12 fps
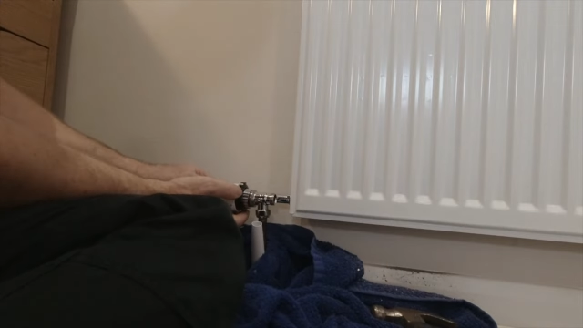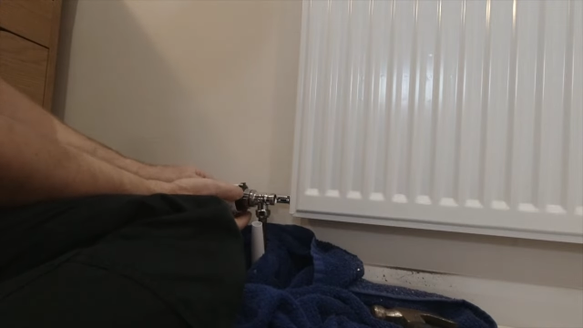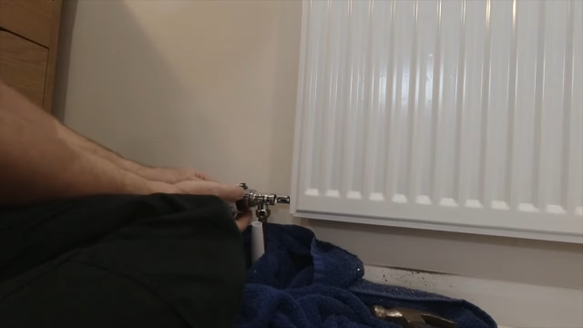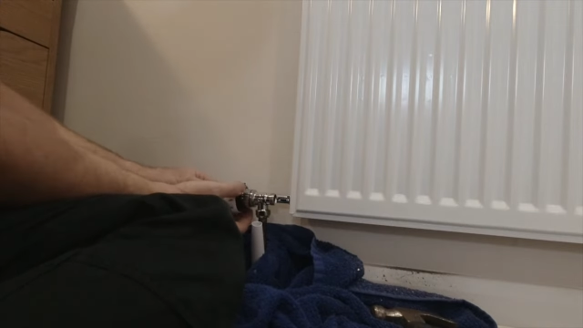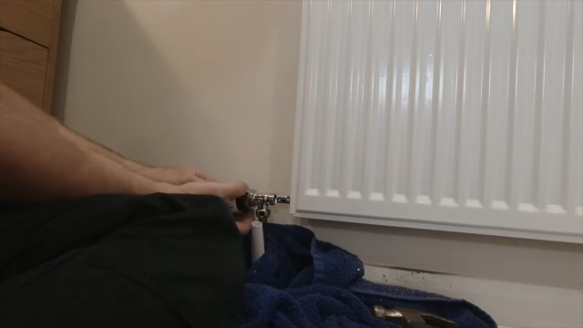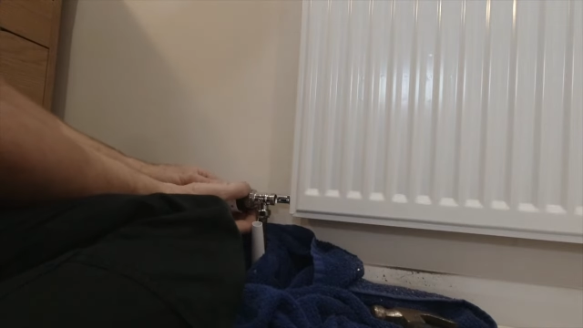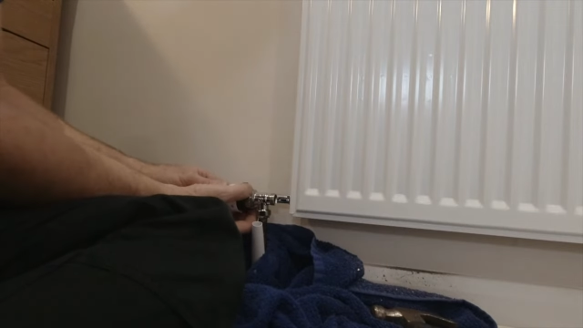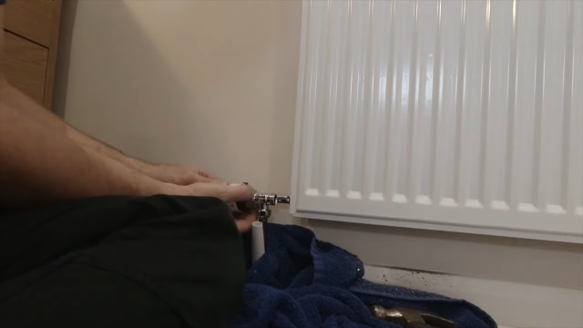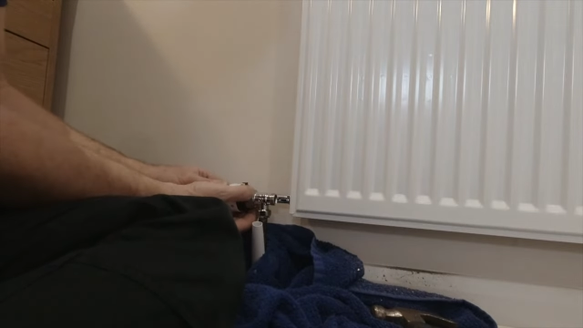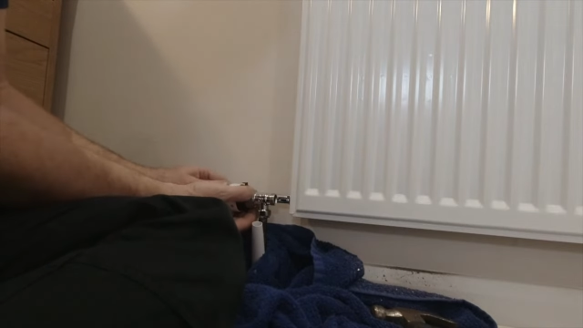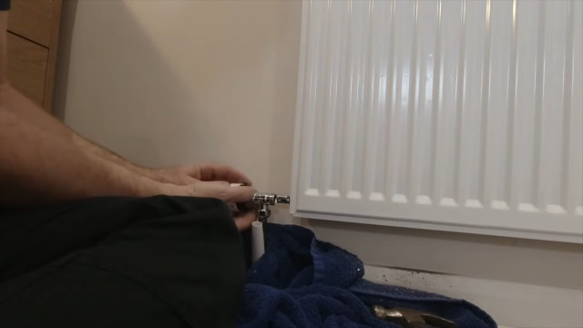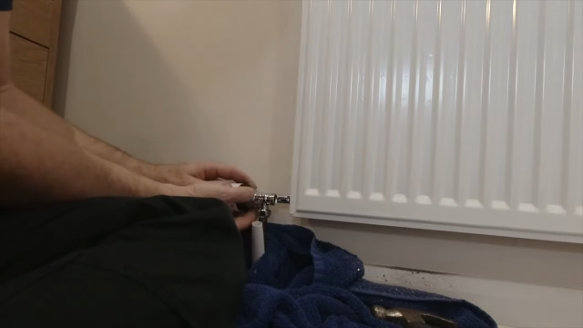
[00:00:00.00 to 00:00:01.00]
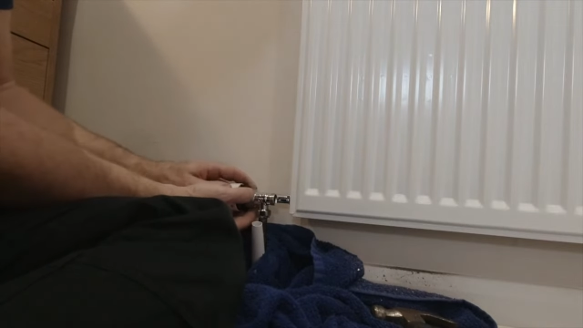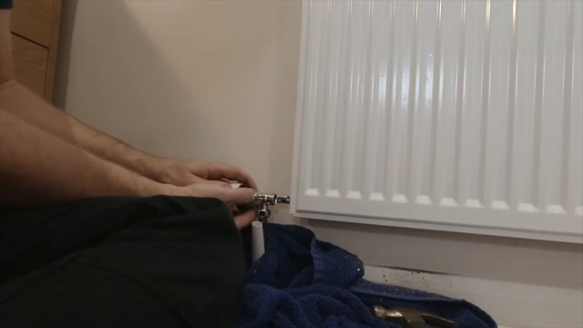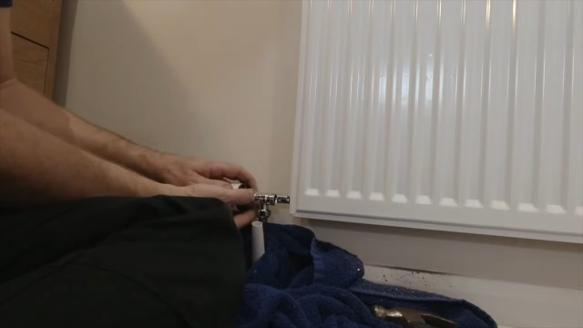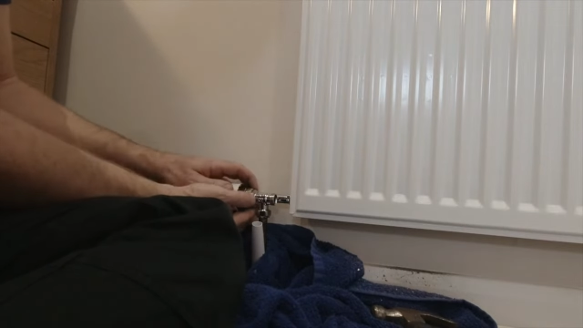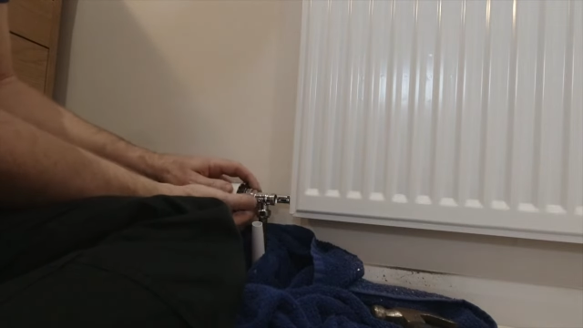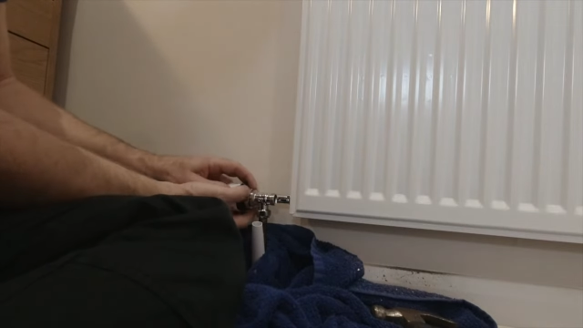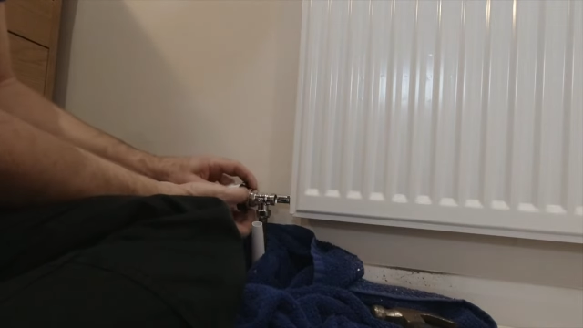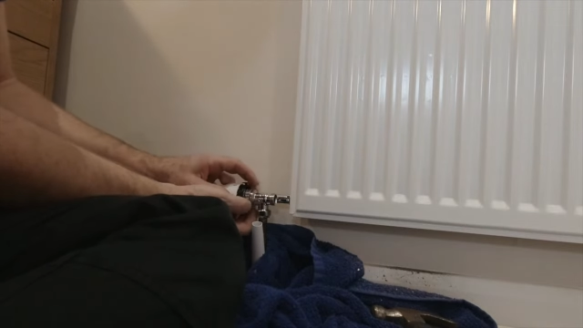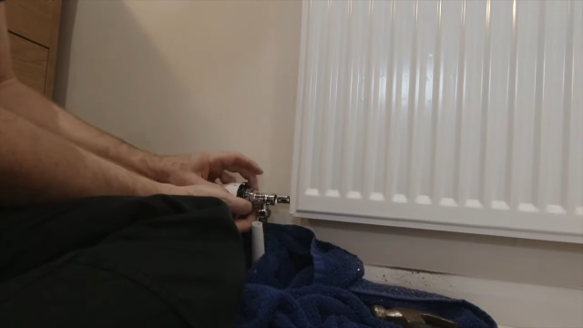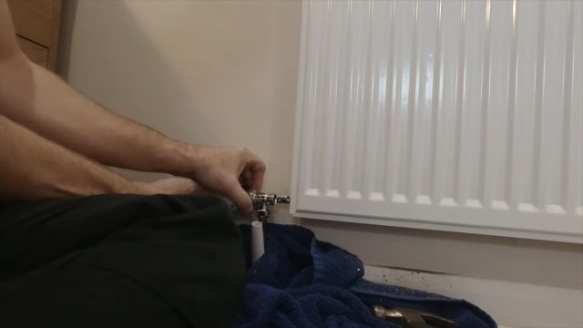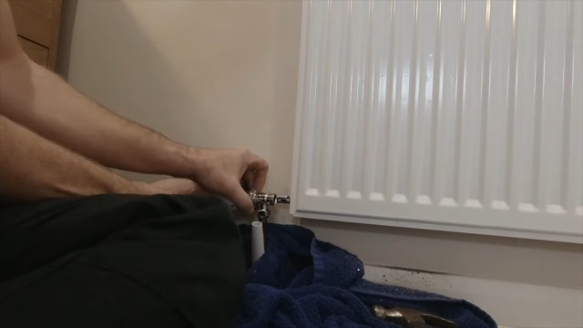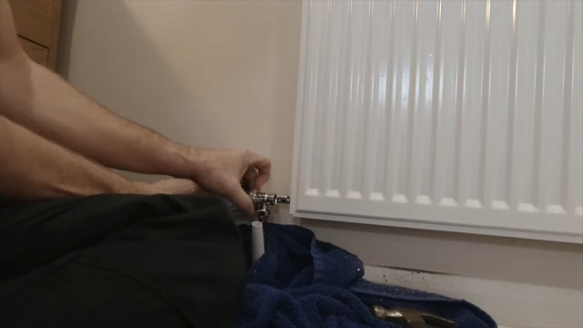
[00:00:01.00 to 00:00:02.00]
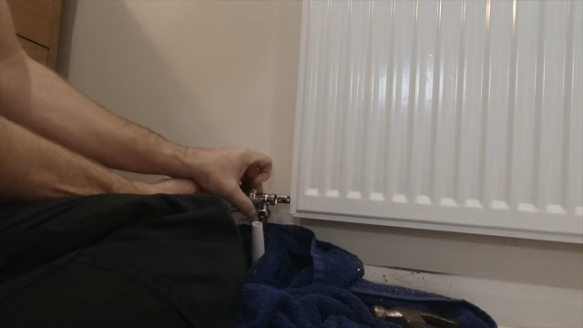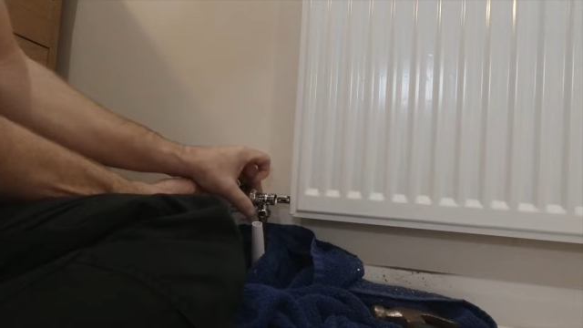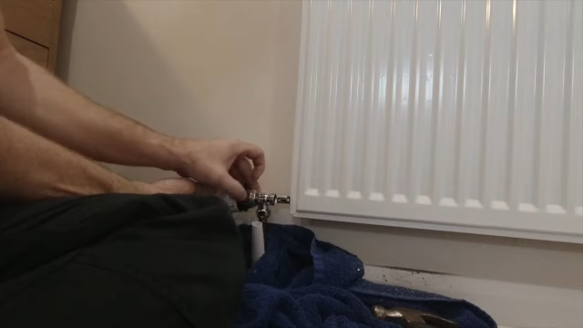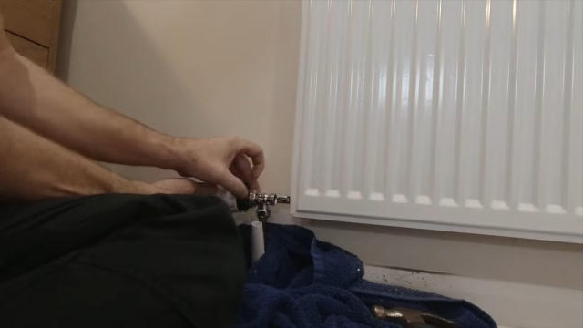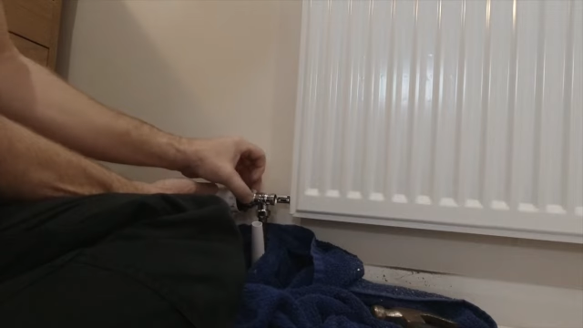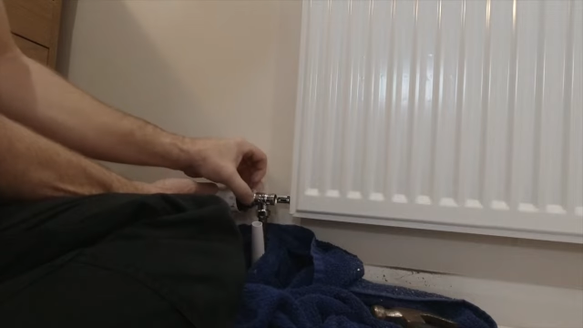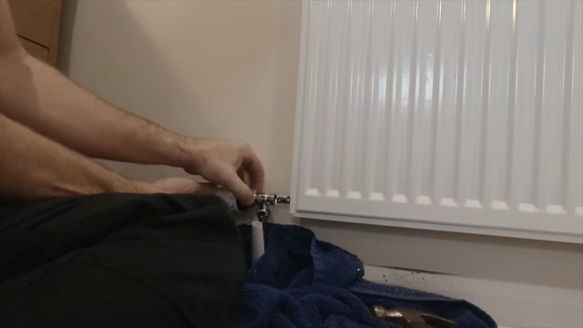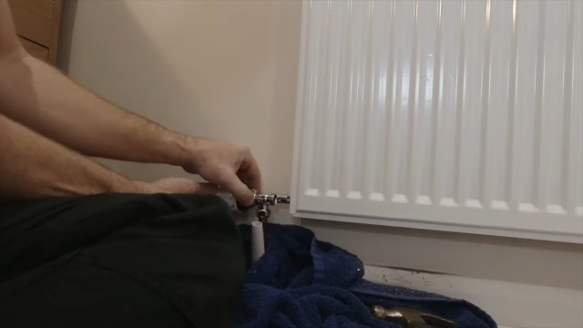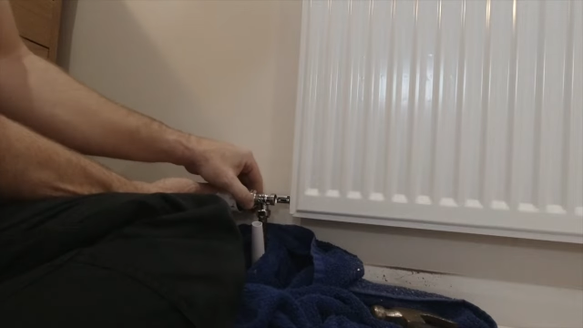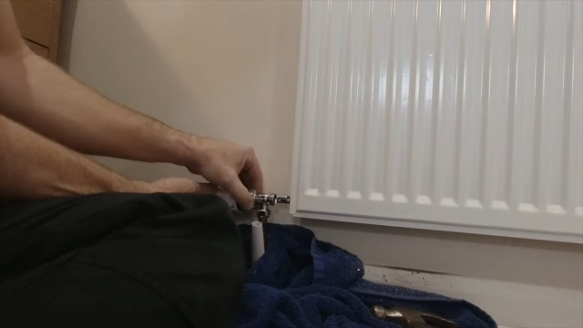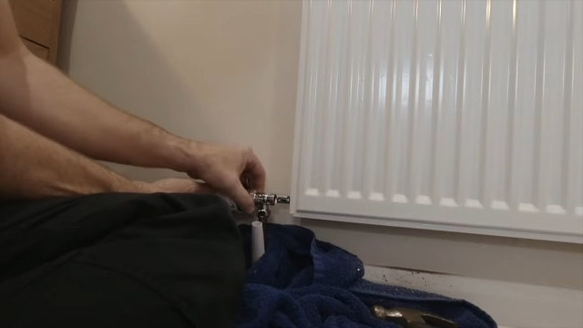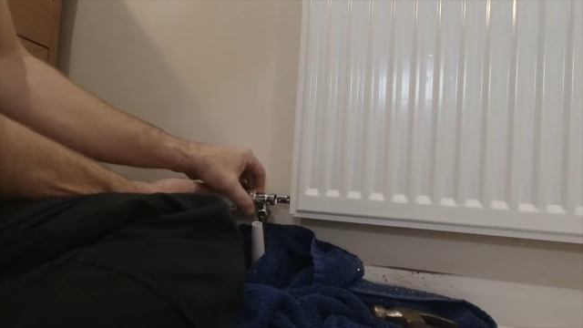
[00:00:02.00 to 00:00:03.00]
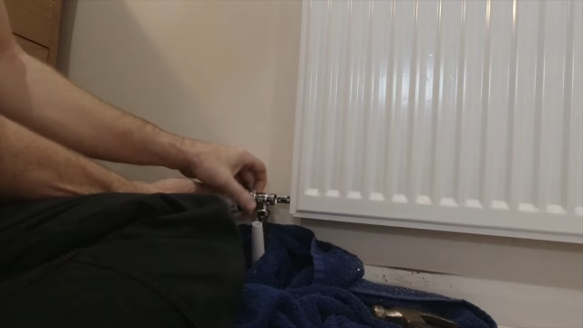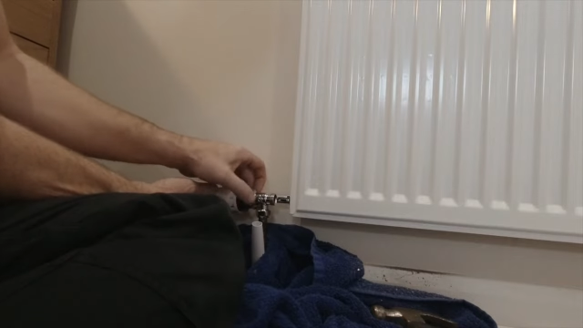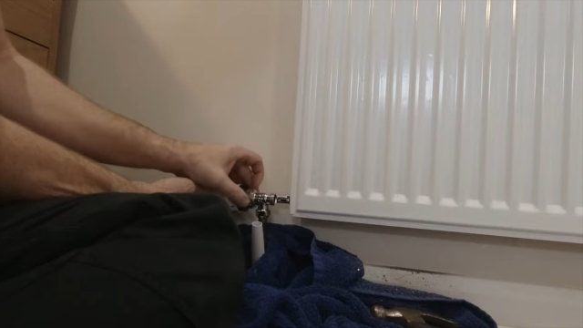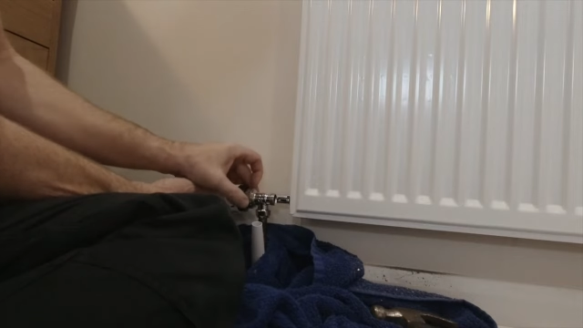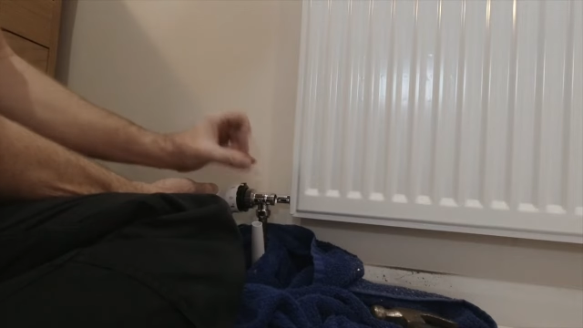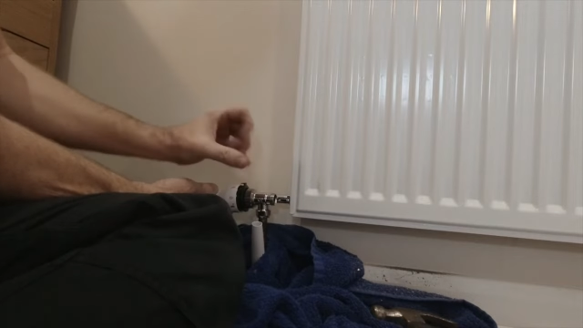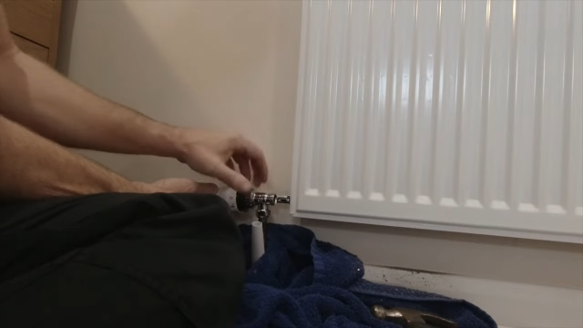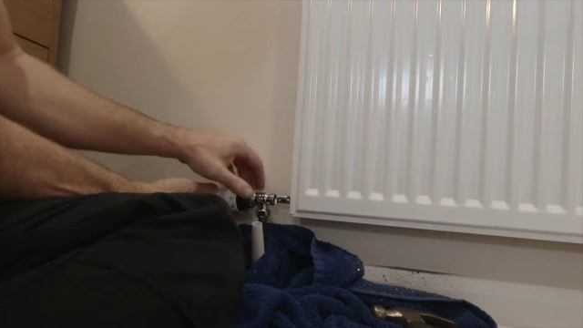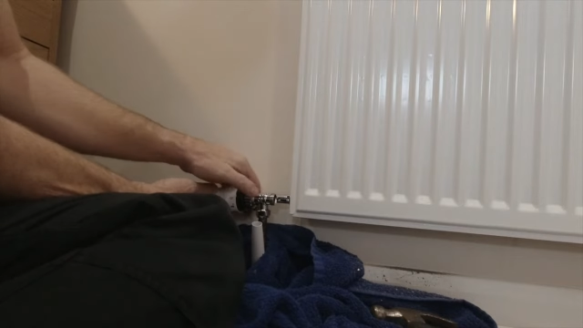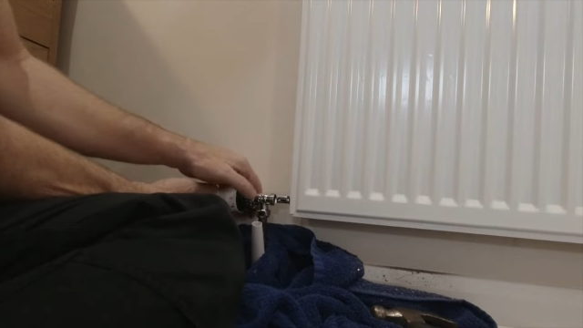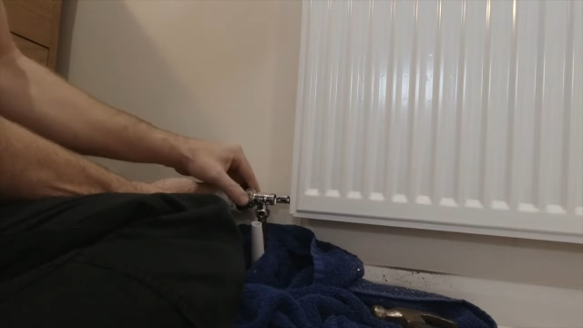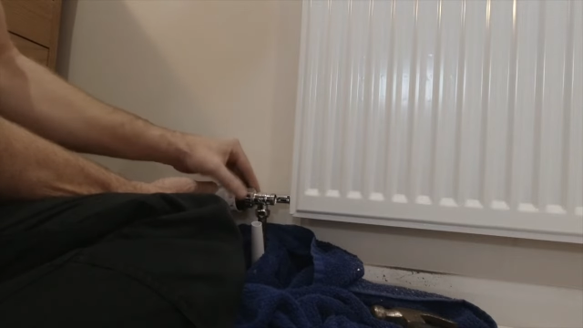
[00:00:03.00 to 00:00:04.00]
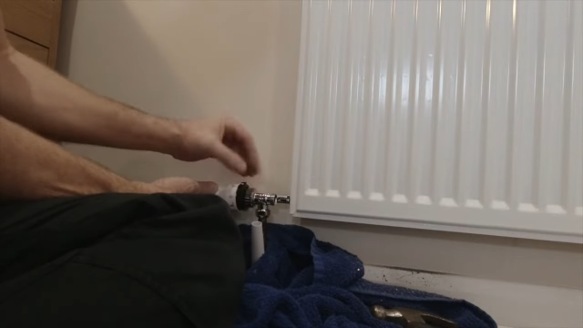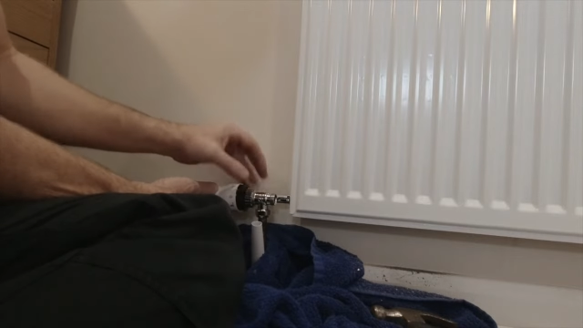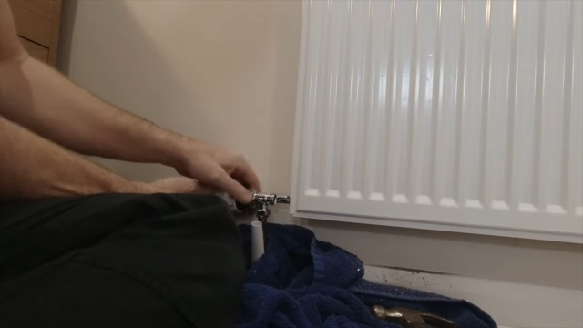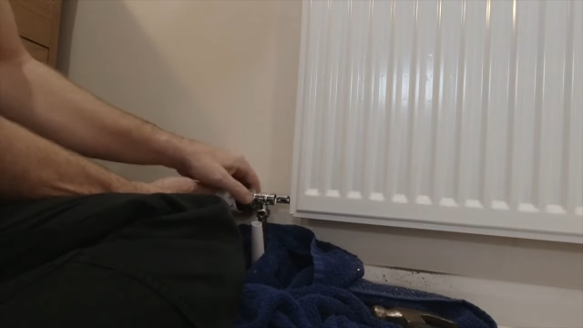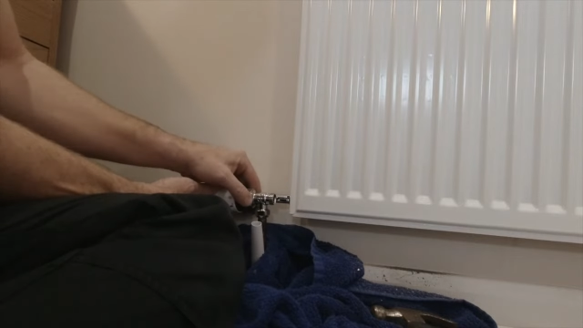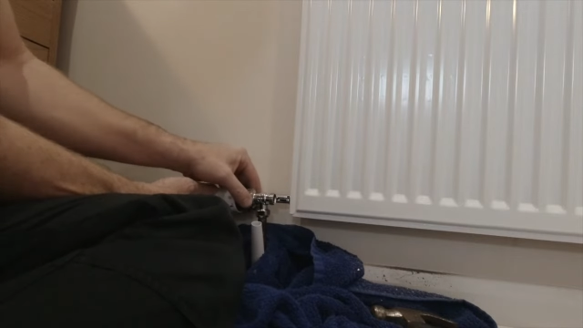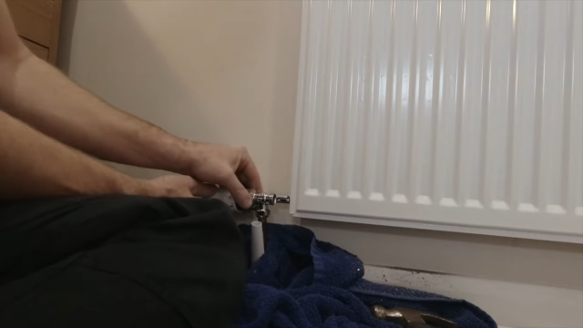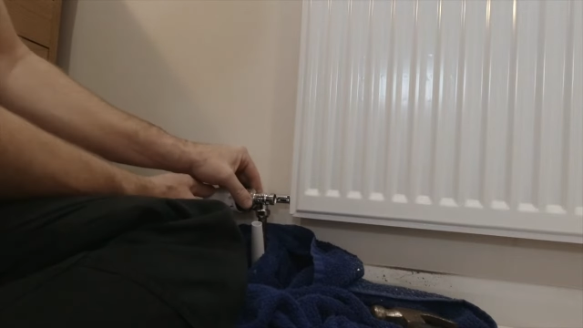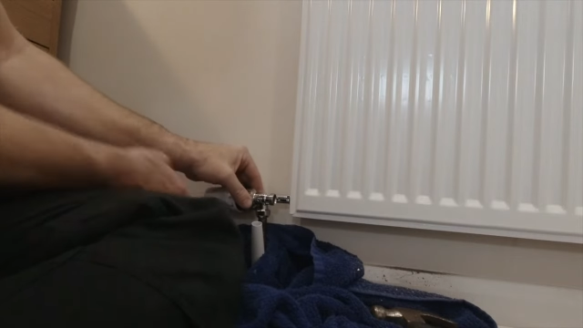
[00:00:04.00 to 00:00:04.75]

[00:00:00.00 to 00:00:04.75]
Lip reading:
(no speaker visible)